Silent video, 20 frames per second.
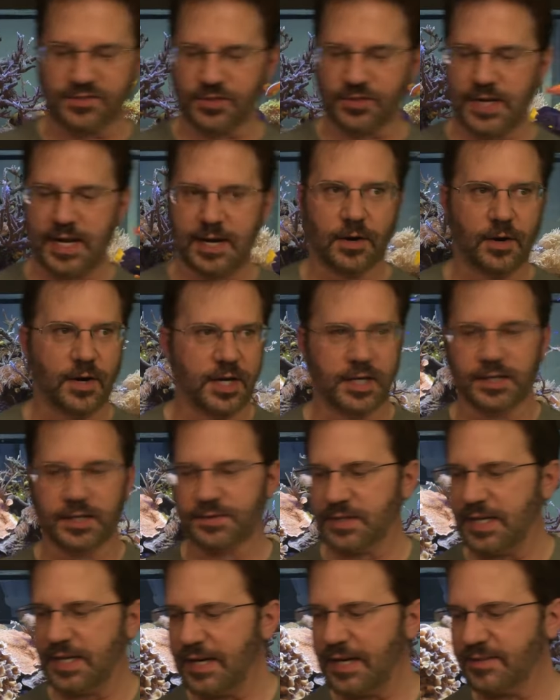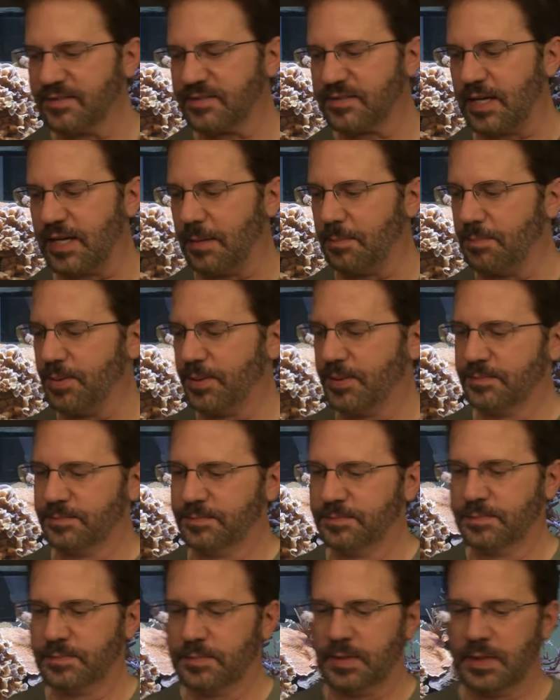now uh, the next step
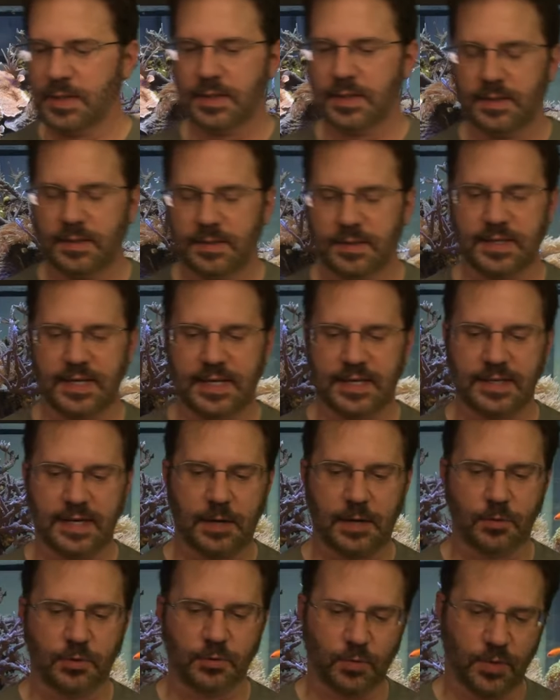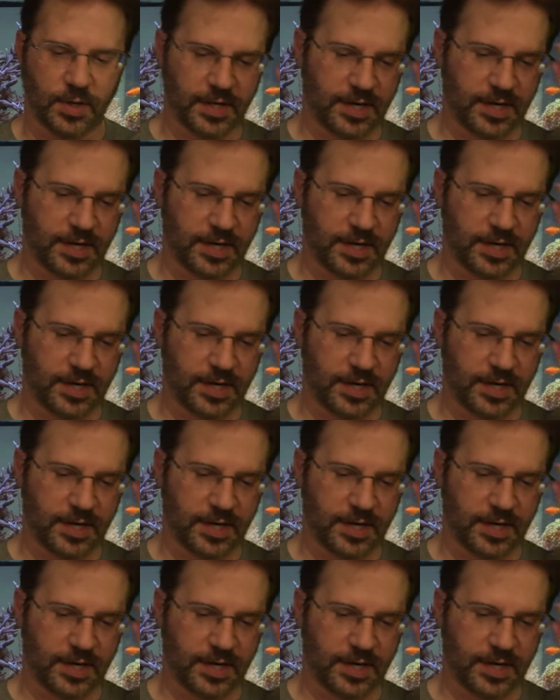that I would want to